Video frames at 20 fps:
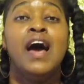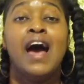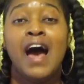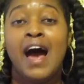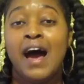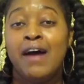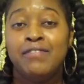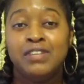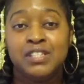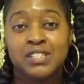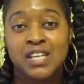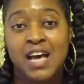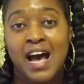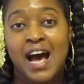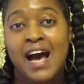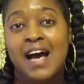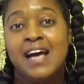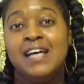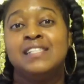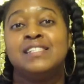
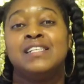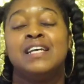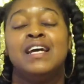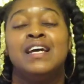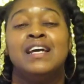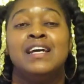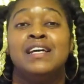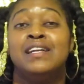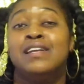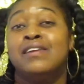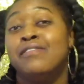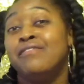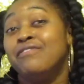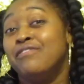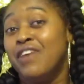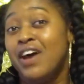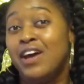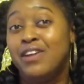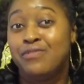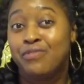advertise and
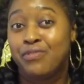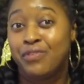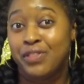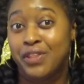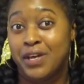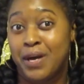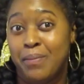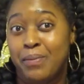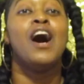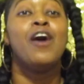vet for them.